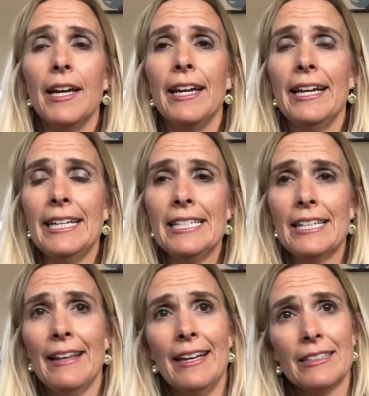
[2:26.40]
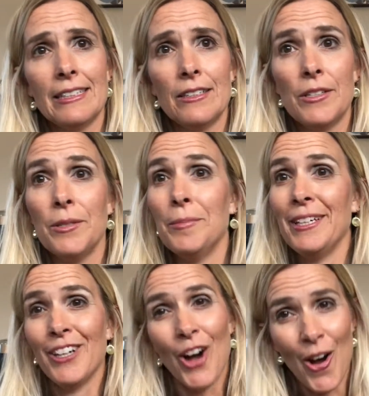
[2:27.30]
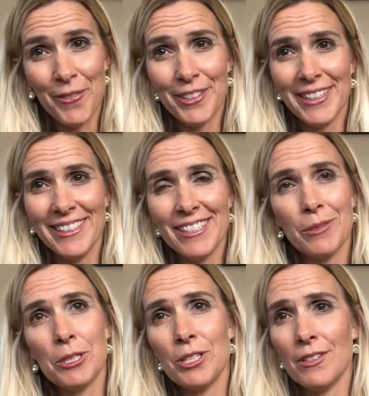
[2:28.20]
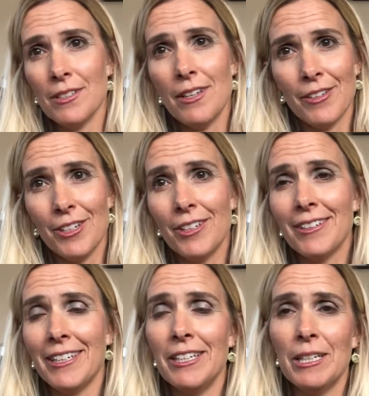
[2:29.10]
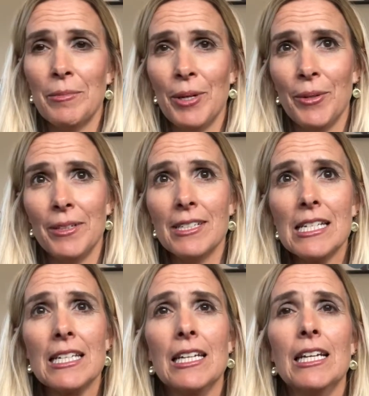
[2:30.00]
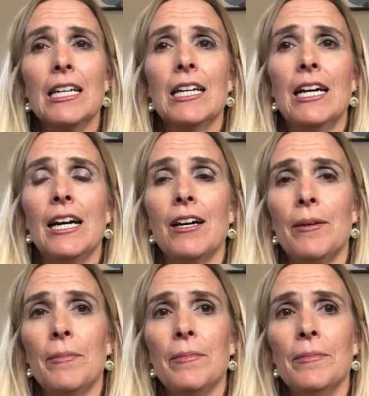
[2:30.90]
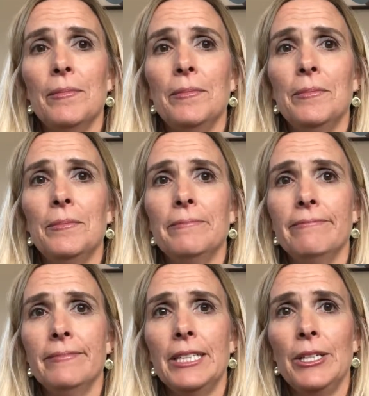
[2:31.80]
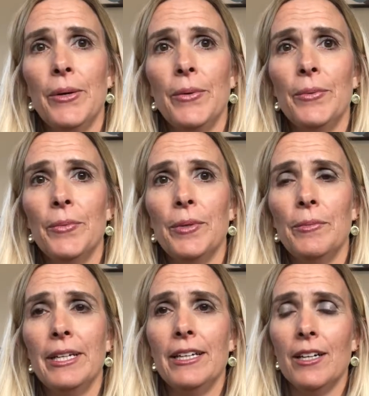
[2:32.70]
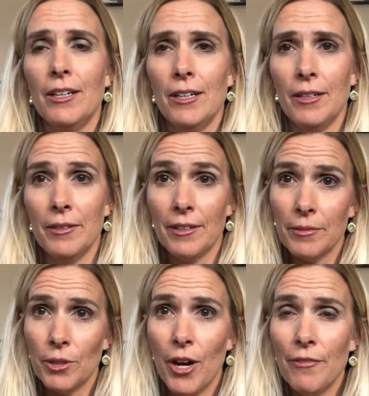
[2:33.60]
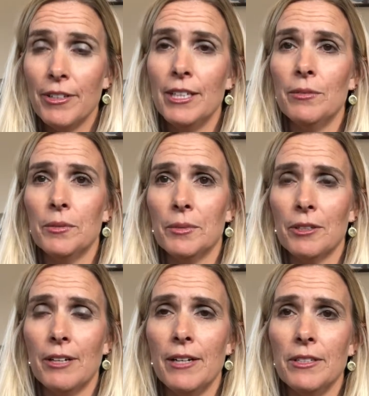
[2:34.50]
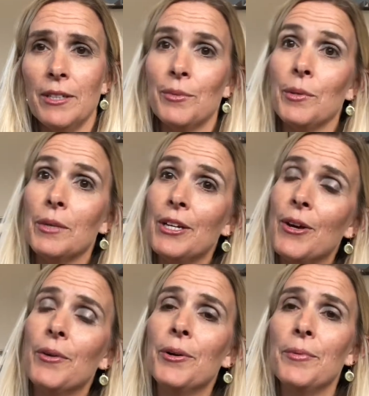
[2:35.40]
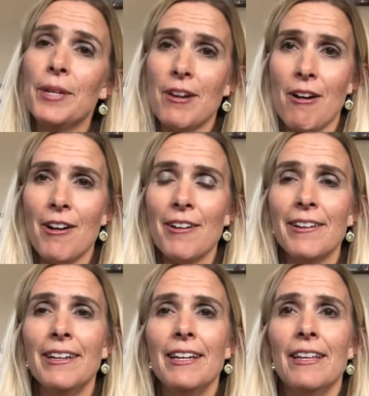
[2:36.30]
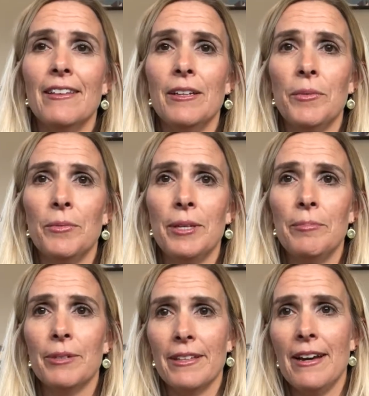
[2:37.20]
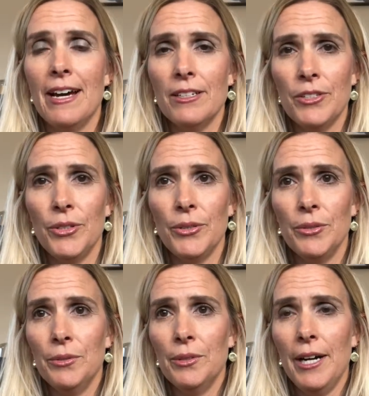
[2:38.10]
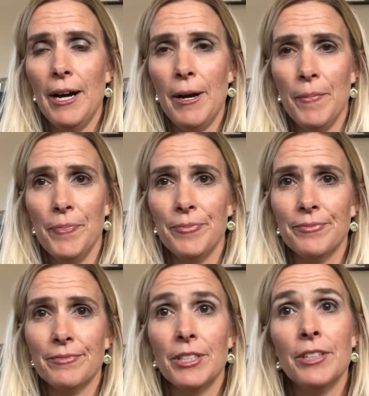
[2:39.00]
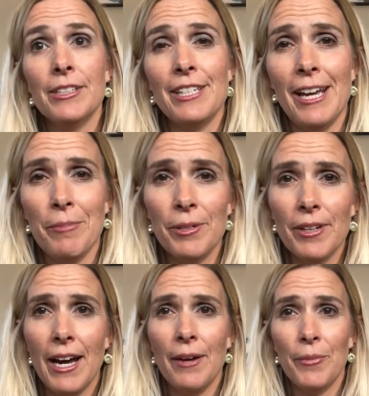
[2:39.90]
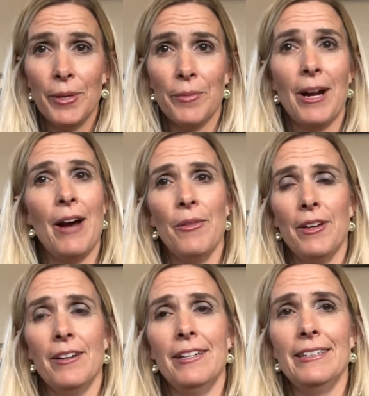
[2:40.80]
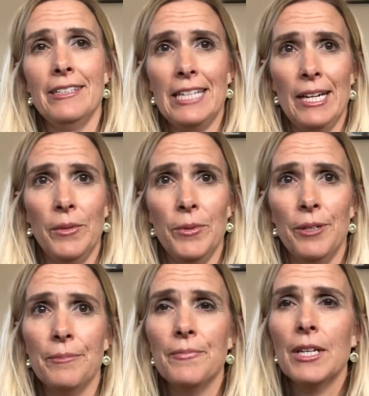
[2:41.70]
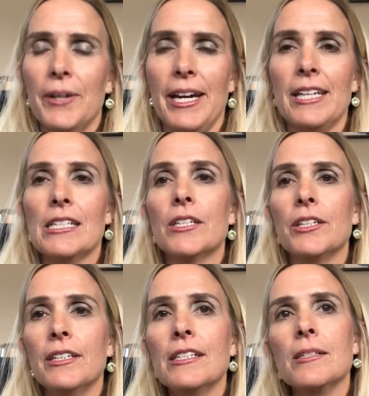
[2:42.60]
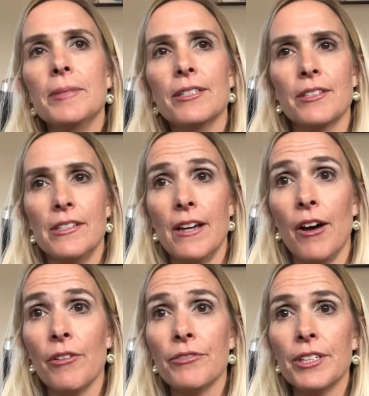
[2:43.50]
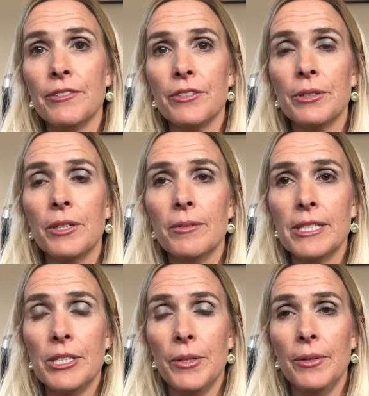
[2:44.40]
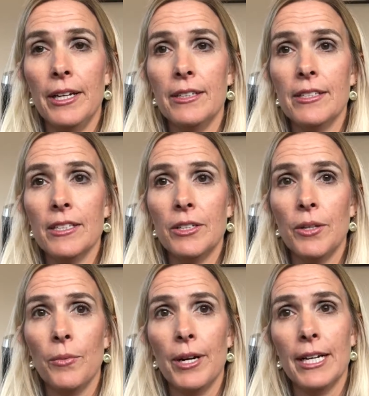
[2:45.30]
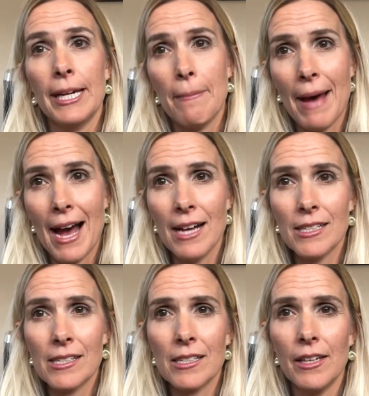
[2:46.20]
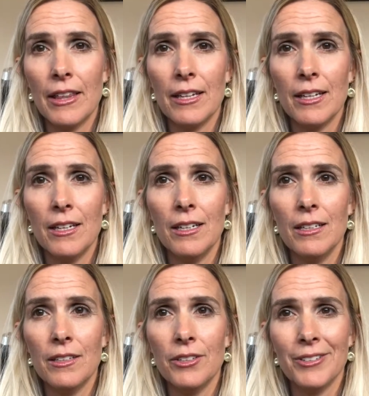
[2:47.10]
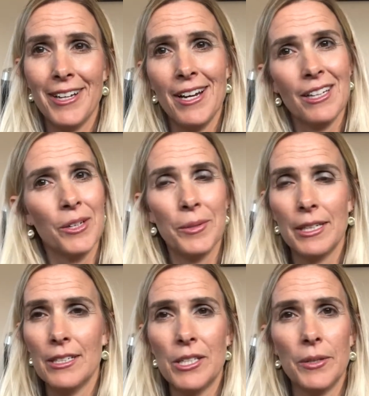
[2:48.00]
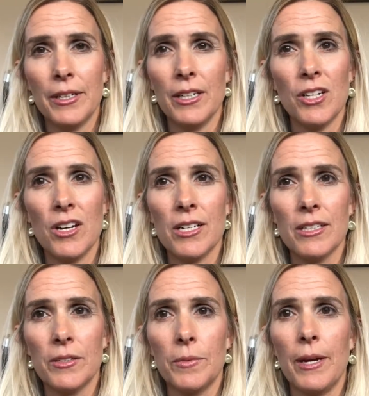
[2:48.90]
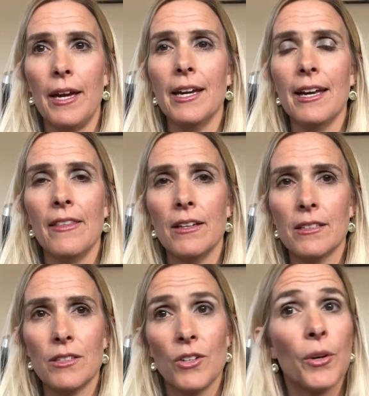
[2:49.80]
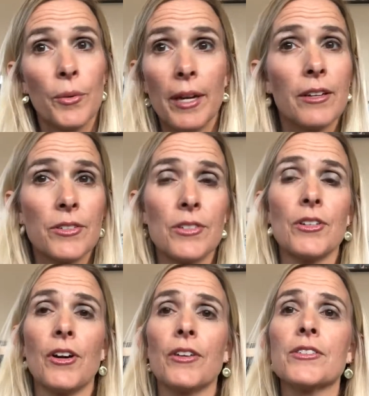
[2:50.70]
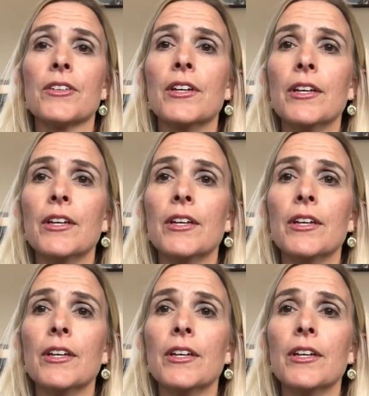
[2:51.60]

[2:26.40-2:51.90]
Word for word: And that leads to being confident, which is another key component. Um, you know, when we are confident, when we're grounded, when we know who we are, then we bring that to um, to the table when we're out there in the dating world. Okay, so you need to be yourself. If you go into it, you know, wearing a mask, then you're not going into it in an honest way, and that's no way to start,